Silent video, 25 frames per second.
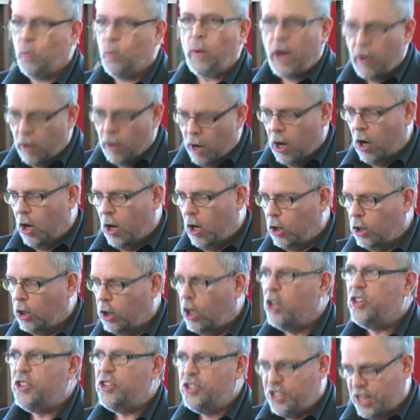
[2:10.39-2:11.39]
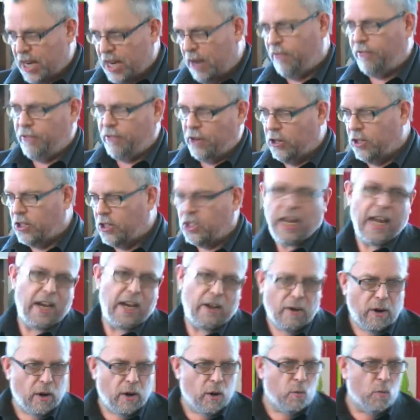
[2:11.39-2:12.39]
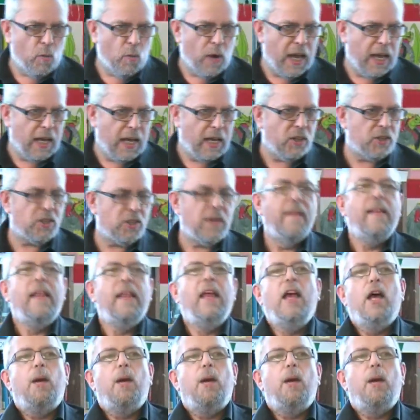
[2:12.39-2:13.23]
We're all different in our own ways.